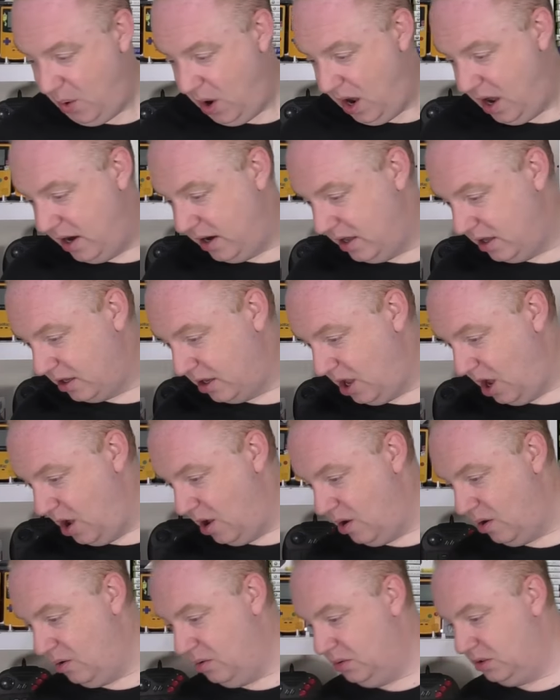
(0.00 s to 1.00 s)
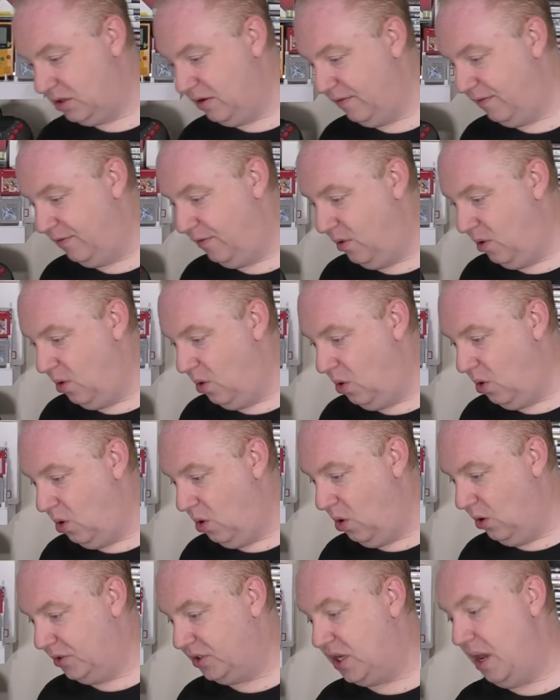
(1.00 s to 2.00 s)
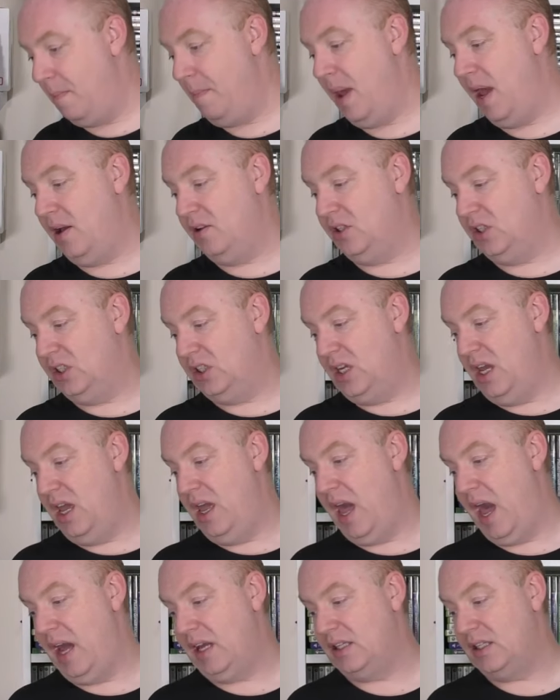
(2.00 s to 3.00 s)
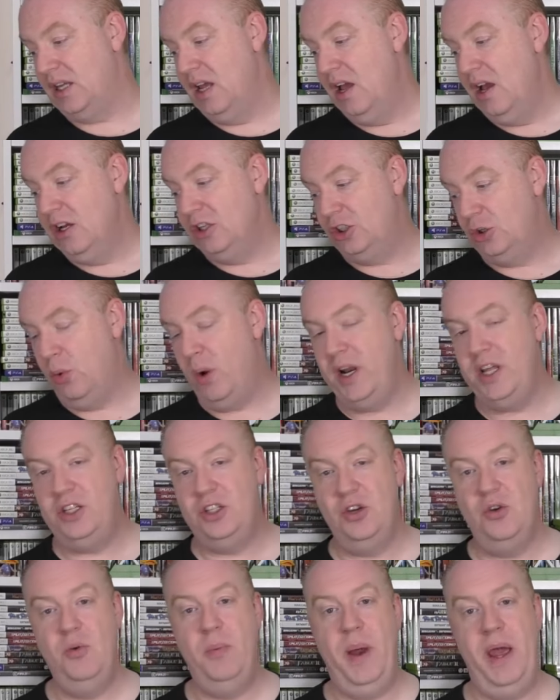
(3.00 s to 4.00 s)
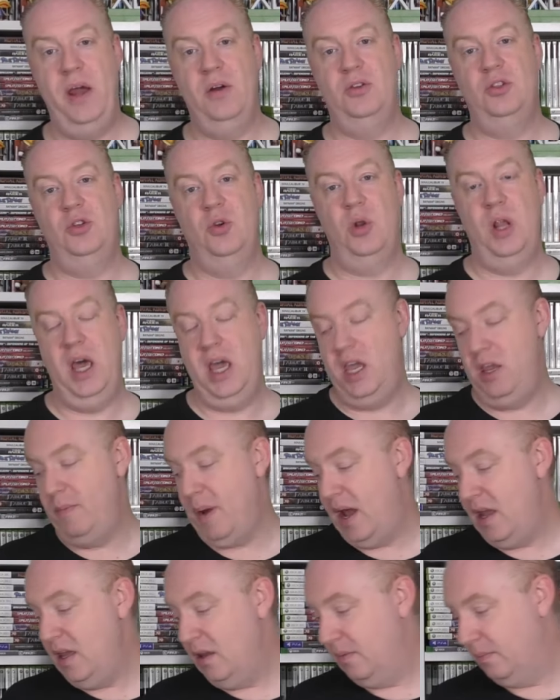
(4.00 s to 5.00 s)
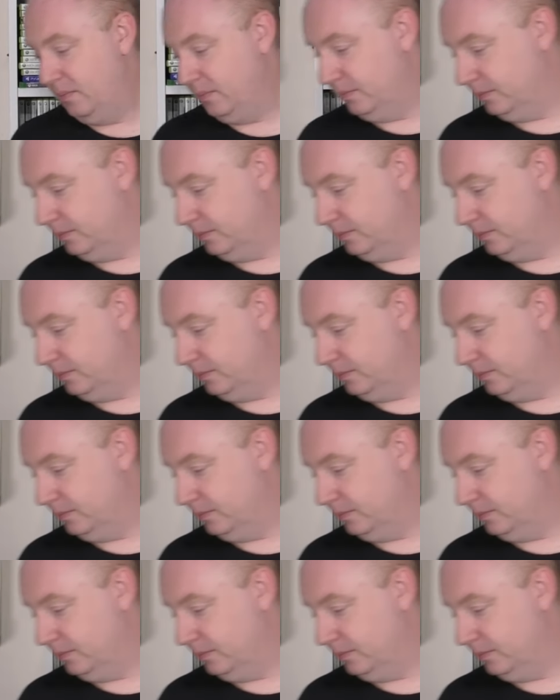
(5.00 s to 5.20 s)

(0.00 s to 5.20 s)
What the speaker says: one goes for £10 at CEX, £22 on eBay.